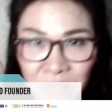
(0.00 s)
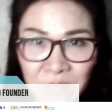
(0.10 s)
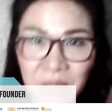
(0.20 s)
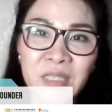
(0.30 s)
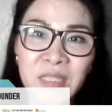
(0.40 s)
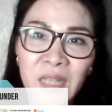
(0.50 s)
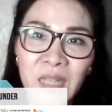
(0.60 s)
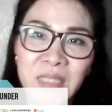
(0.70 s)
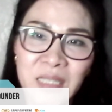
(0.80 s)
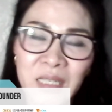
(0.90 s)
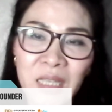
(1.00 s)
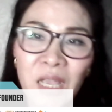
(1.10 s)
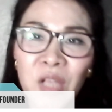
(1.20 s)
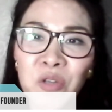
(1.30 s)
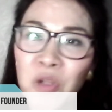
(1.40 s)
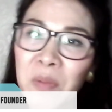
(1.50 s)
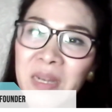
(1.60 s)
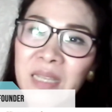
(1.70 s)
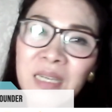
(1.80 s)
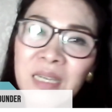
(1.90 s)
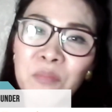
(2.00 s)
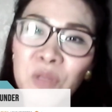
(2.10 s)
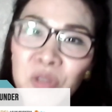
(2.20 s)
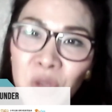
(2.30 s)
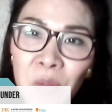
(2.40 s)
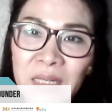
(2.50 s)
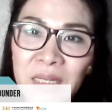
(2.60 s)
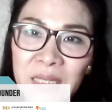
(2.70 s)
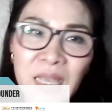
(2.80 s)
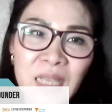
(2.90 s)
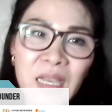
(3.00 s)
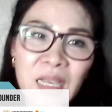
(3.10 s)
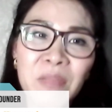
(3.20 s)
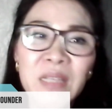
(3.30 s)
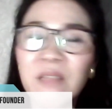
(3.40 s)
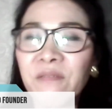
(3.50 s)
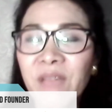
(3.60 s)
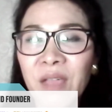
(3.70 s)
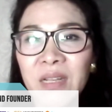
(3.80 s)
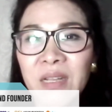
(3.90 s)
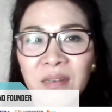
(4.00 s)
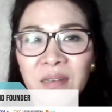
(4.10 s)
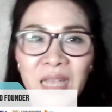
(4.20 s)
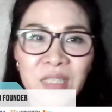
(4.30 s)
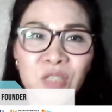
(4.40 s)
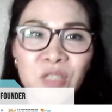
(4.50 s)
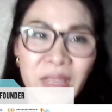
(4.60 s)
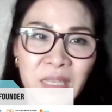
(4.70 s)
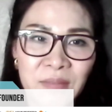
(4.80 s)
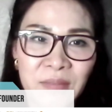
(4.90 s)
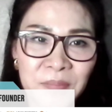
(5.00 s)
mentality, normally come in the very last ranking.